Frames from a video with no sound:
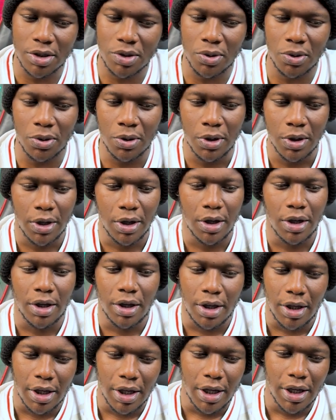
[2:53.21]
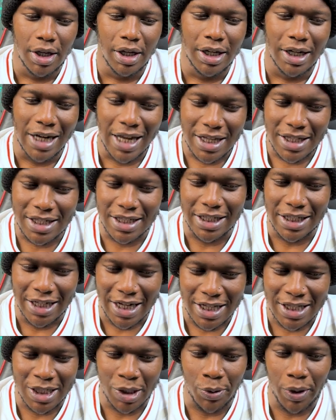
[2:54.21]
So let's see
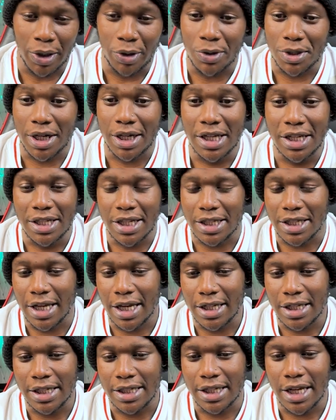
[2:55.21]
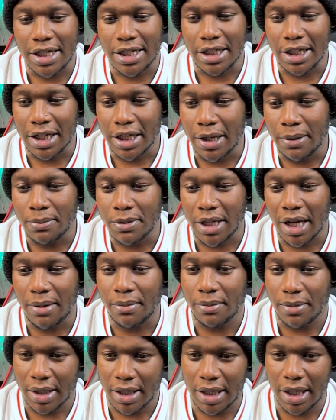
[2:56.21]
where it goes. At least he's getting game
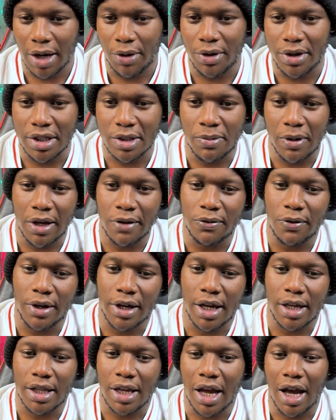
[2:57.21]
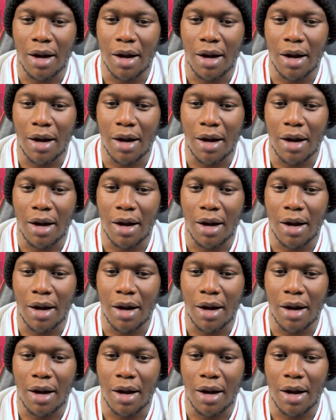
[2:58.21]
time here when he's playing for Kenya.